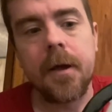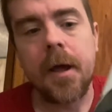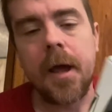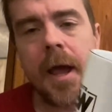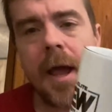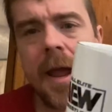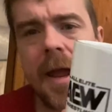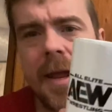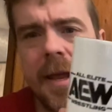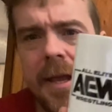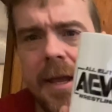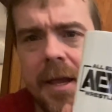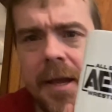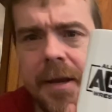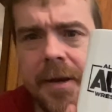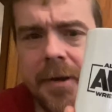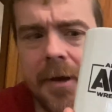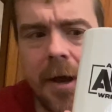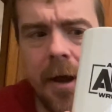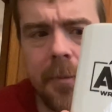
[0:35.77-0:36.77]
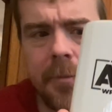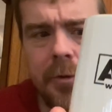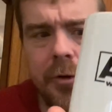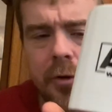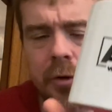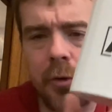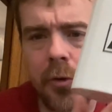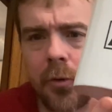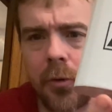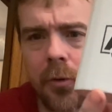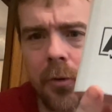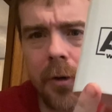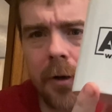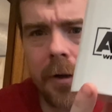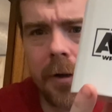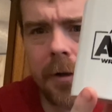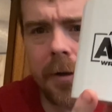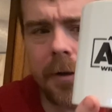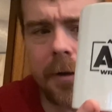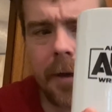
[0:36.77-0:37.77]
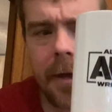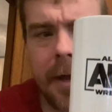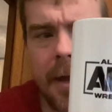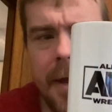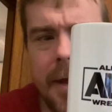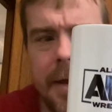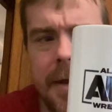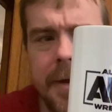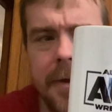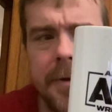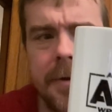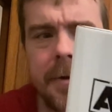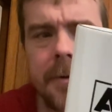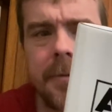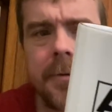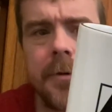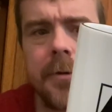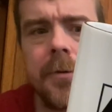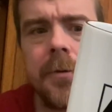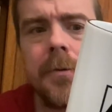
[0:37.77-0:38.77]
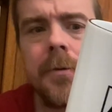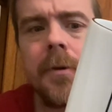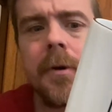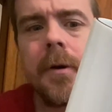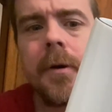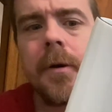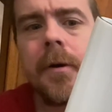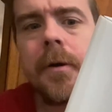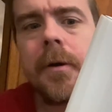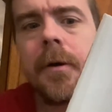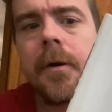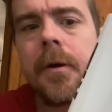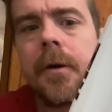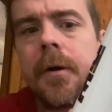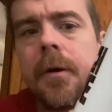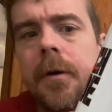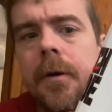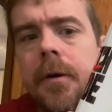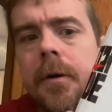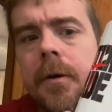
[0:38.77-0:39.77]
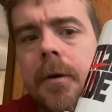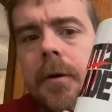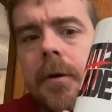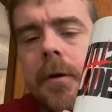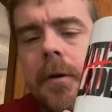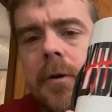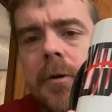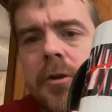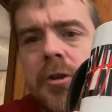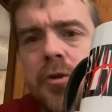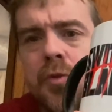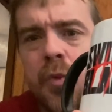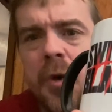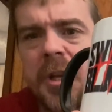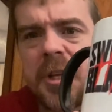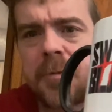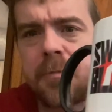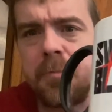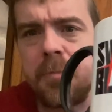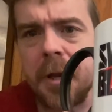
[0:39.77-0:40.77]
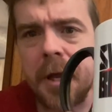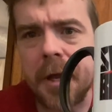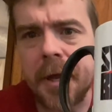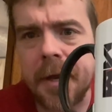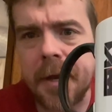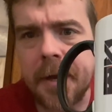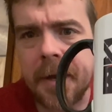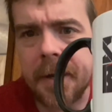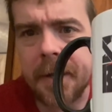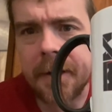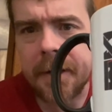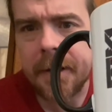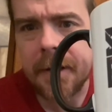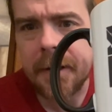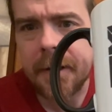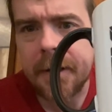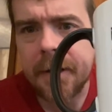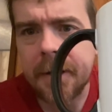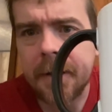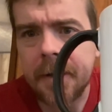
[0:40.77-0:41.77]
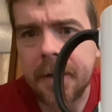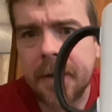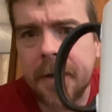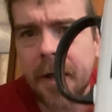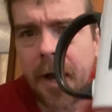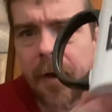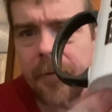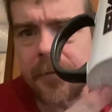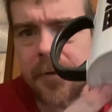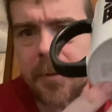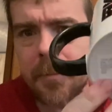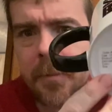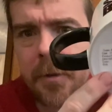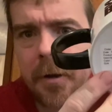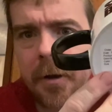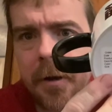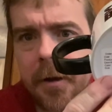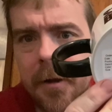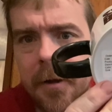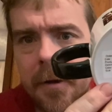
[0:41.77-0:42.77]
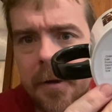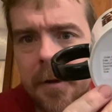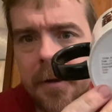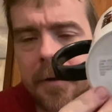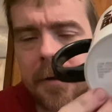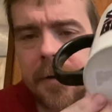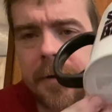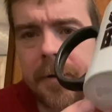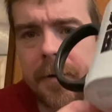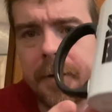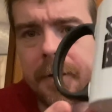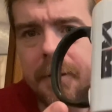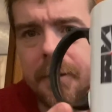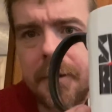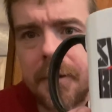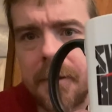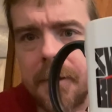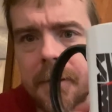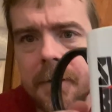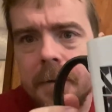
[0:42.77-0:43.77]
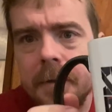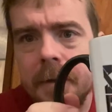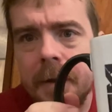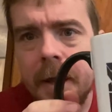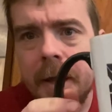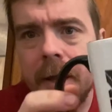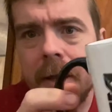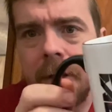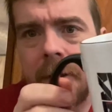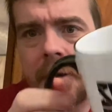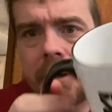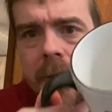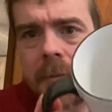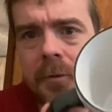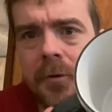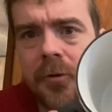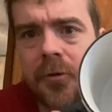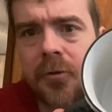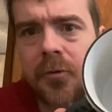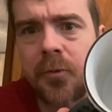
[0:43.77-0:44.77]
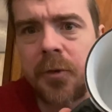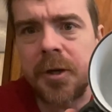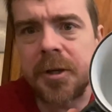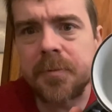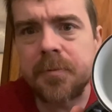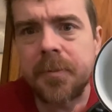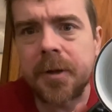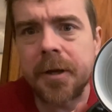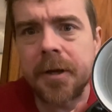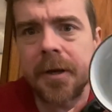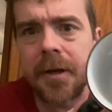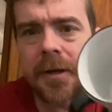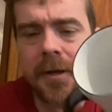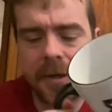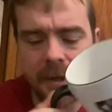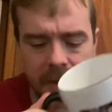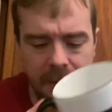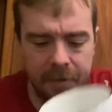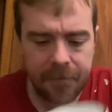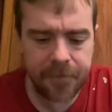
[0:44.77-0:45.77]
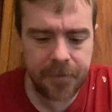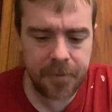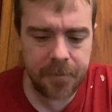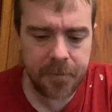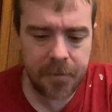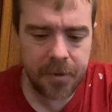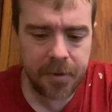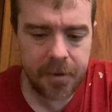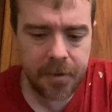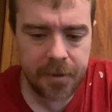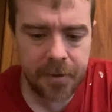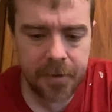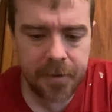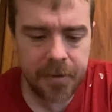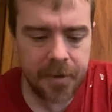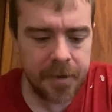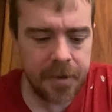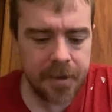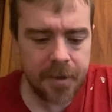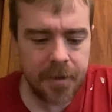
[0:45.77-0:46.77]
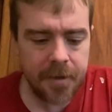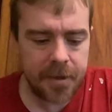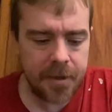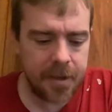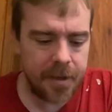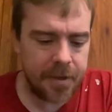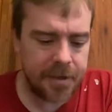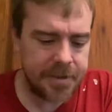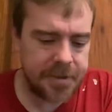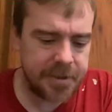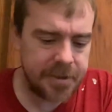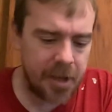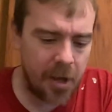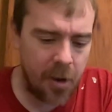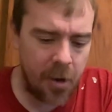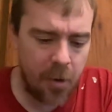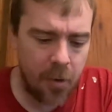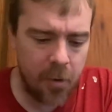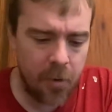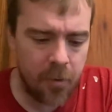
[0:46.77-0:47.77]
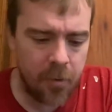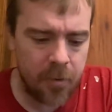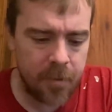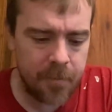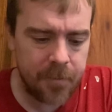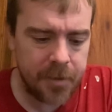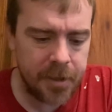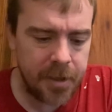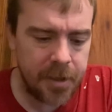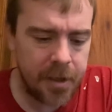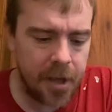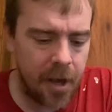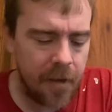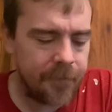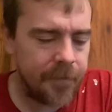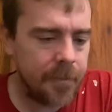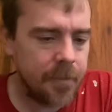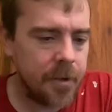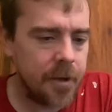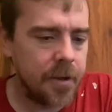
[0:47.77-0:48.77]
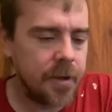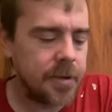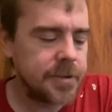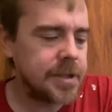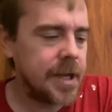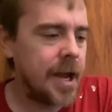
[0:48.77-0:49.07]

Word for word: AEW, AEW Switchblade coffee mug. AEW Switchblade coffee mug. Now this is all going to be coffee mugs.